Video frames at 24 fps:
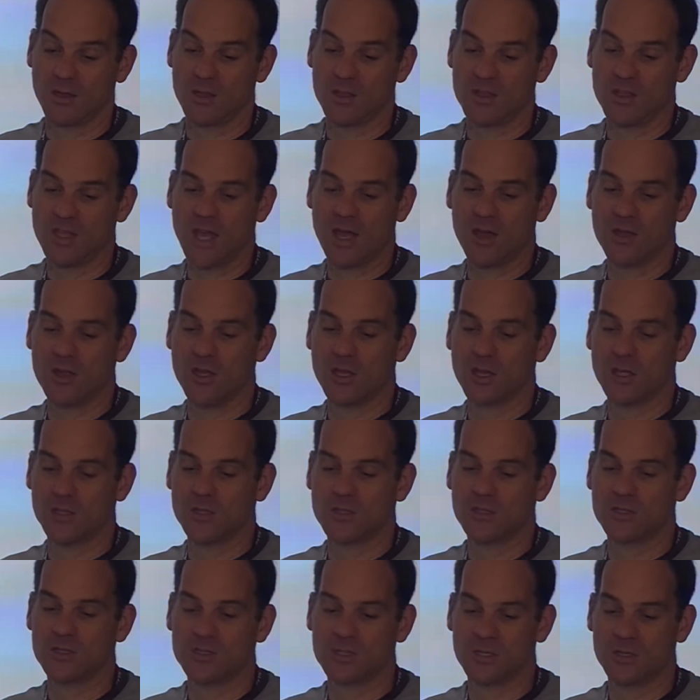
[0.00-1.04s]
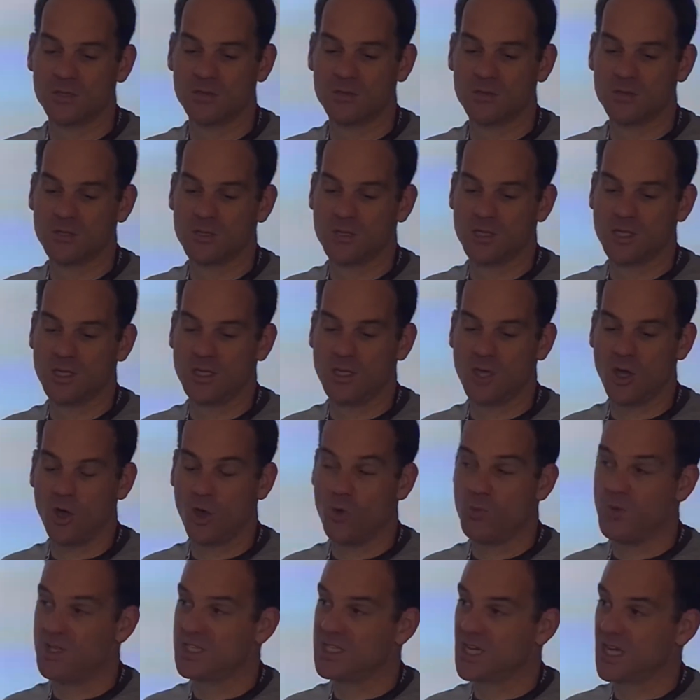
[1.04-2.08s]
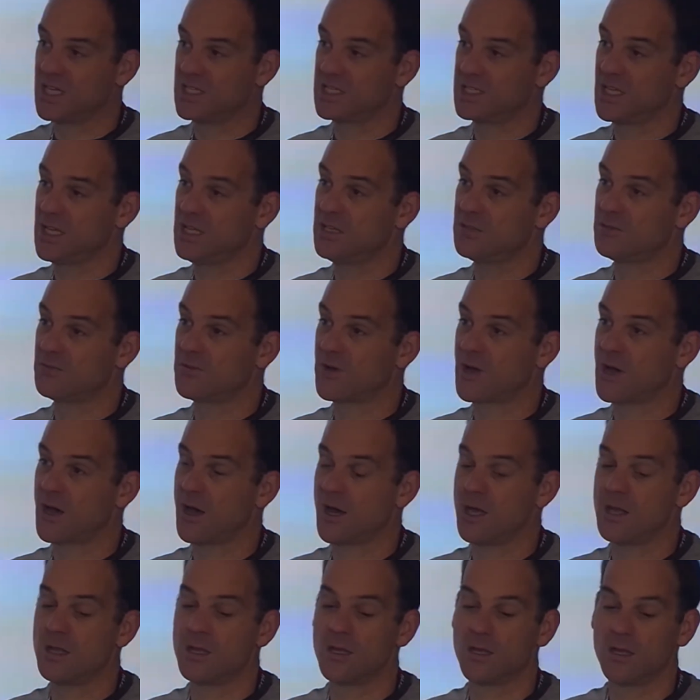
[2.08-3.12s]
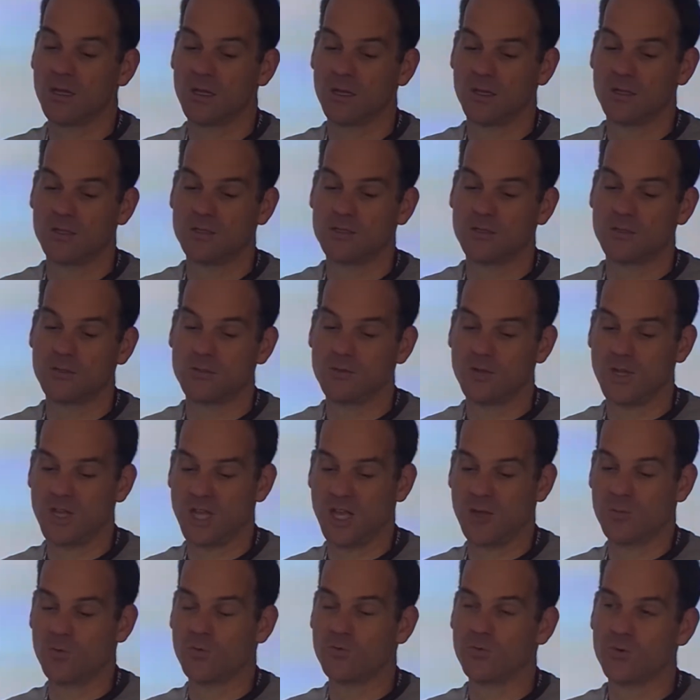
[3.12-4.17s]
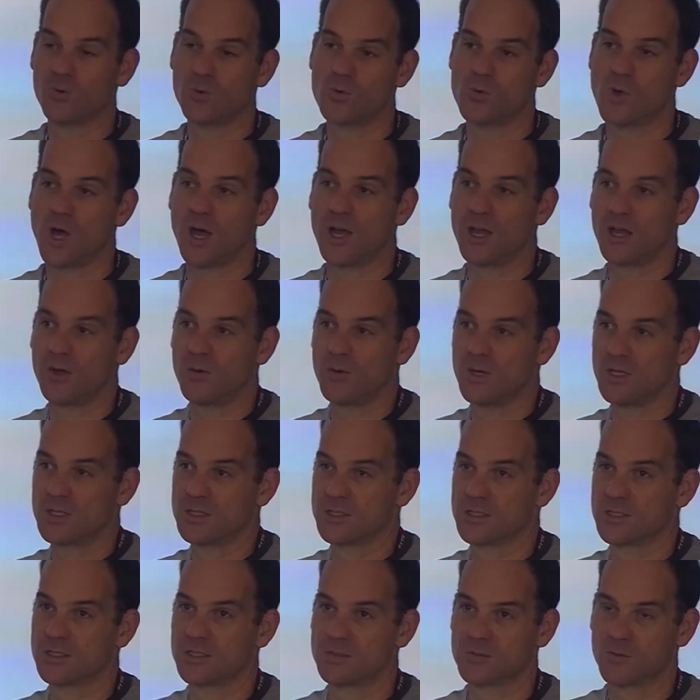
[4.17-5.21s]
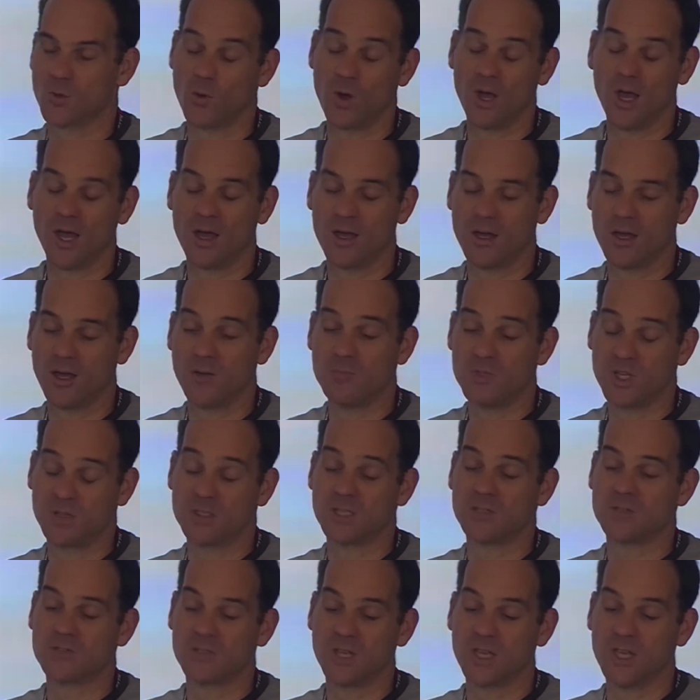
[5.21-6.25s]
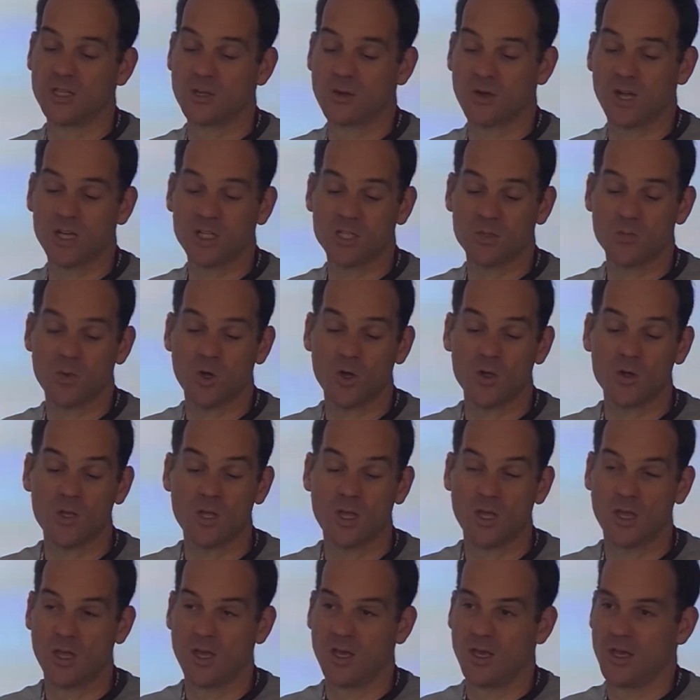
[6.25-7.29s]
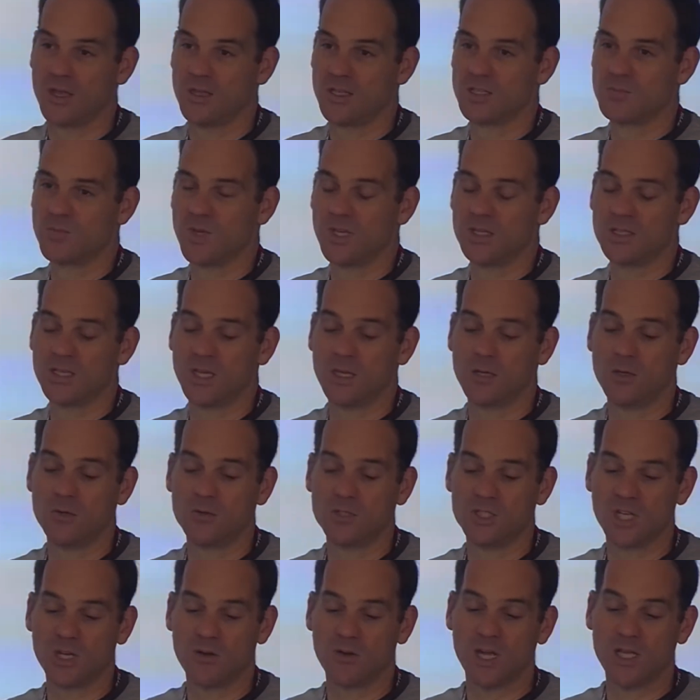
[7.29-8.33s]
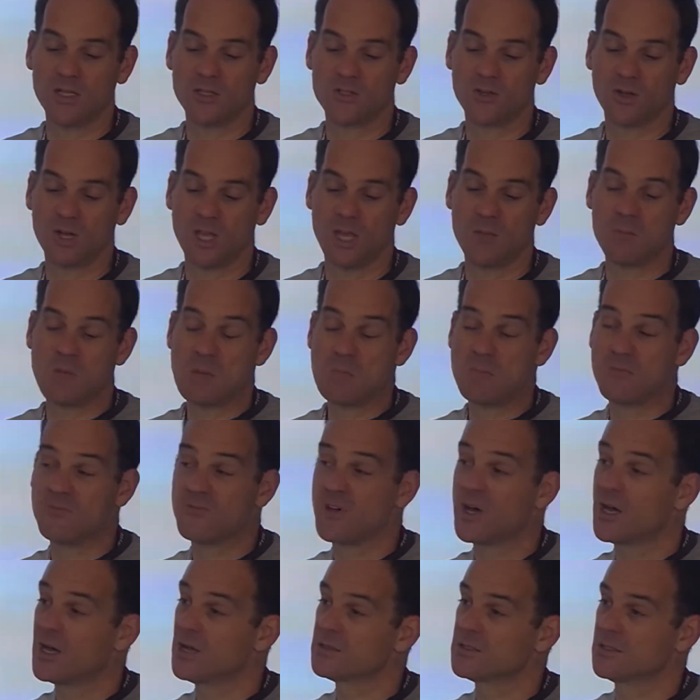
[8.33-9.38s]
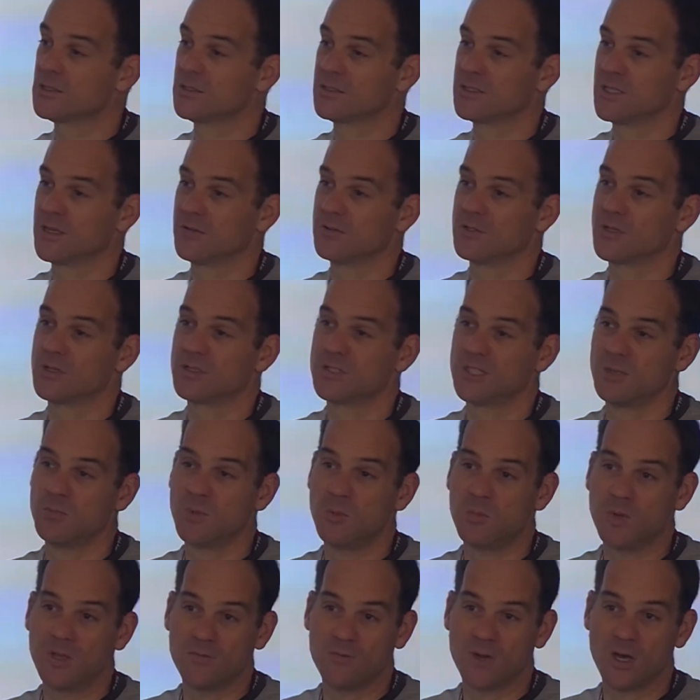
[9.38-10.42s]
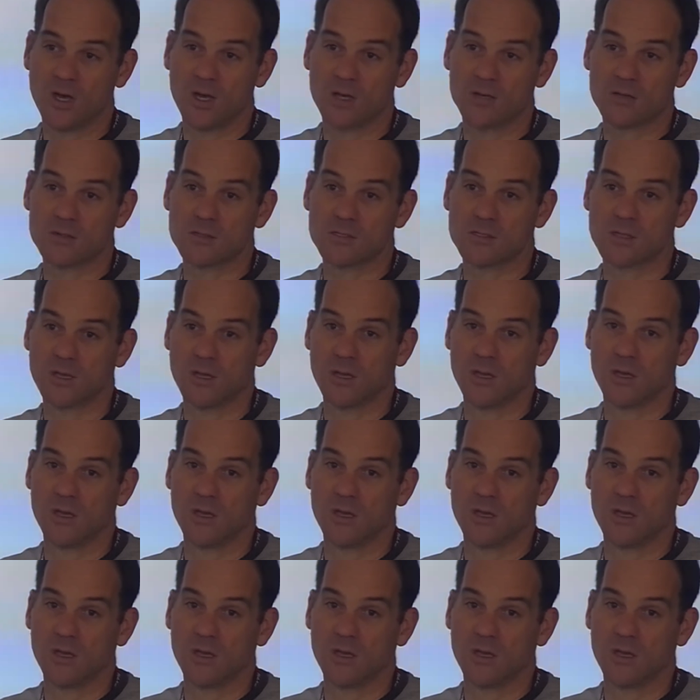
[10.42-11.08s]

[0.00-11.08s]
Now you can use the Obj-C define to enable full iOS or Objective-C integration mode. This means that you'll generate .mm files instead of .cpp files.